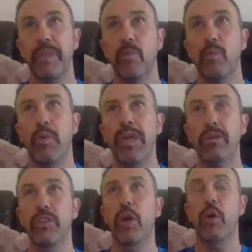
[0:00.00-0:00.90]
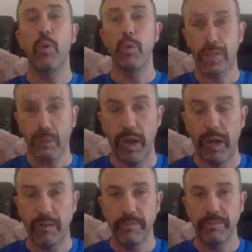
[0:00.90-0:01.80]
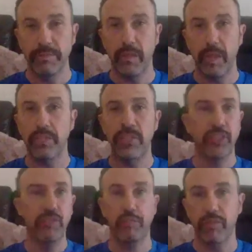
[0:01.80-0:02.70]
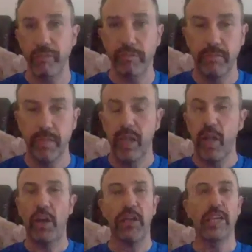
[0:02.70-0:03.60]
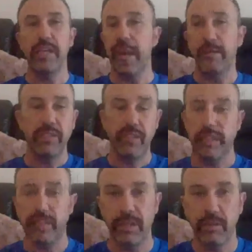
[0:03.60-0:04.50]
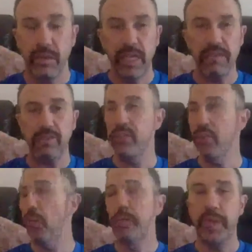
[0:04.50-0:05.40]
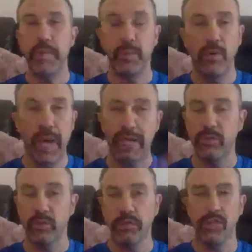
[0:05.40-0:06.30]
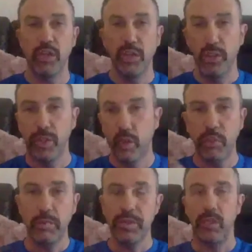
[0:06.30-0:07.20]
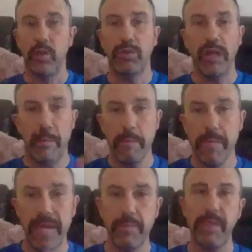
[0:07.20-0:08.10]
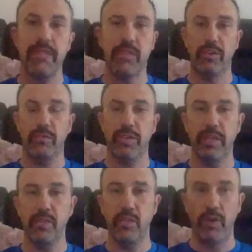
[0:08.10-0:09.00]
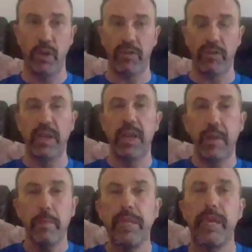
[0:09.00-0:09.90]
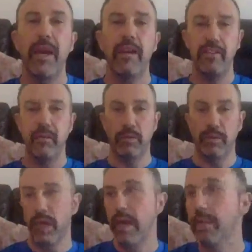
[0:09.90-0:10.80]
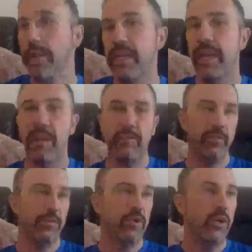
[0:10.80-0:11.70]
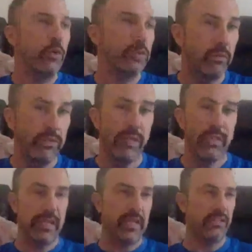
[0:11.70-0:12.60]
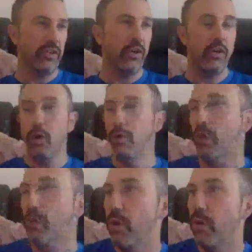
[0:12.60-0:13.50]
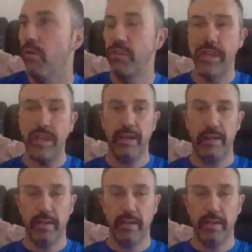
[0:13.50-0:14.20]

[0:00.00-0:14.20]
we are told as well as children, and I can guarantee you, even as young people, adults, you would have been told it many, many times in your life. Be careful. Be careful. Oh, don't touch that. It's hot. Oh, don't go over there.